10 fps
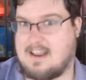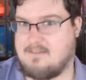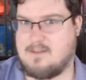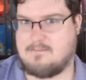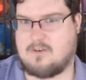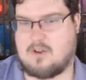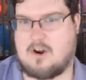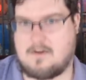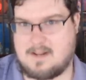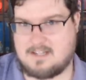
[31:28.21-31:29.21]
gave them full
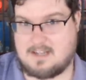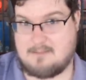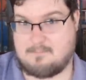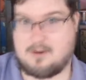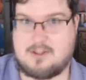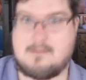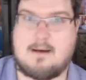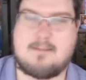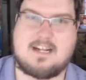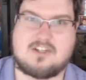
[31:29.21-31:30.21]
armies, and put them
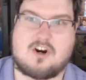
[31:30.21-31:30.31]
up against